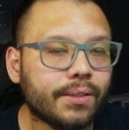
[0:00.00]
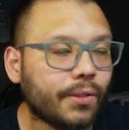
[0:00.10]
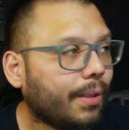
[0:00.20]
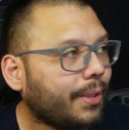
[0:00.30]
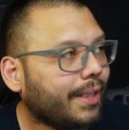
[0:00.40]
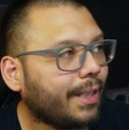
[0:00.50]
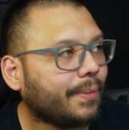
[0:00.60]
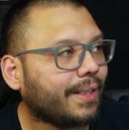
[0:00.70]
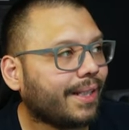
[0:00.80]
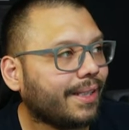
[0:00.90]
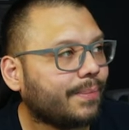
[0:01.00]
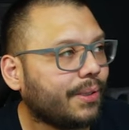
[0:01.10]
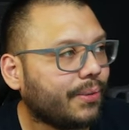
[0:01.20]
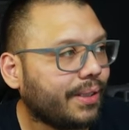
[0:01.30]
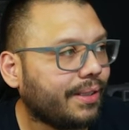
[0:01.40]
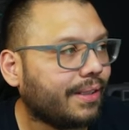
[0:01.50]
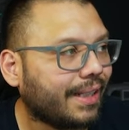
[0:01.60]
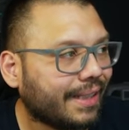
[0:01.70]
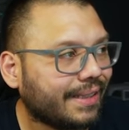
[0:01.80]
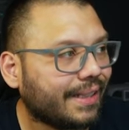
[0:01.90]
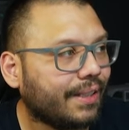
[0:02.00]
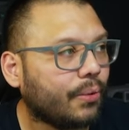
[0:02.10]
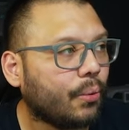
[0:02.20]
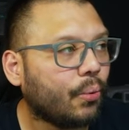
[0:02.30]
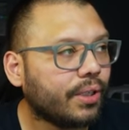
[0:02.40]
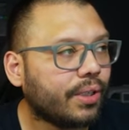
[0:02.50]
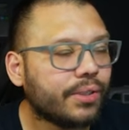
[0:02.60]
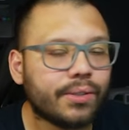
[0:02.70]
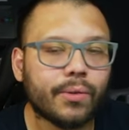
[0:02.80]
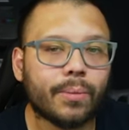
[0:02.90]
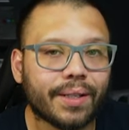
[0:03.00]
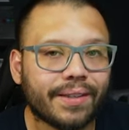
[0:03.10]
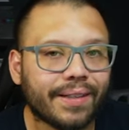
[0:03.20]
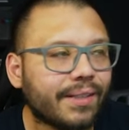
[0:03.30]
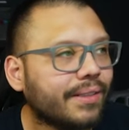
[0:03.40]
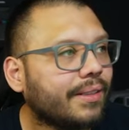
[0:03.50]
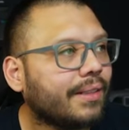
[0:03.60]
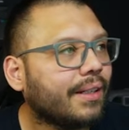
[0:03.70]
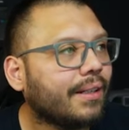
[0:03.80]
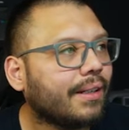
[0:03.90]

So I'm going to keep the likes between, like I said, 100 to about 1,000,